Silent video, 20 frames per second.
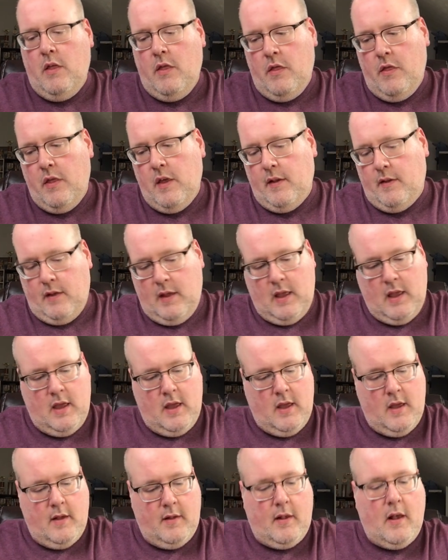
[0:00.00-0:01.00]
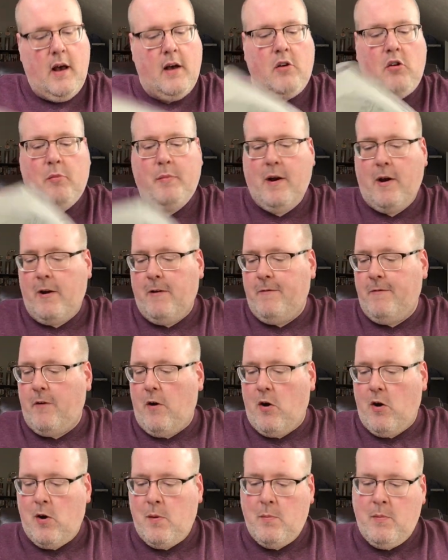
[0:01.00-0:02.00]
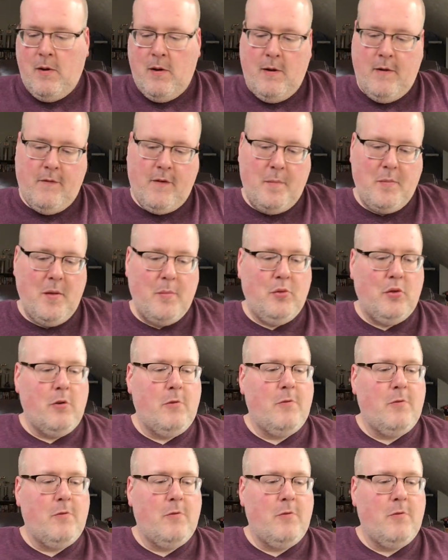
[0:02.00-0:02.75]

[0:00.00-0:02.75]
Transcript: This is Huckleberry Farm from the Blue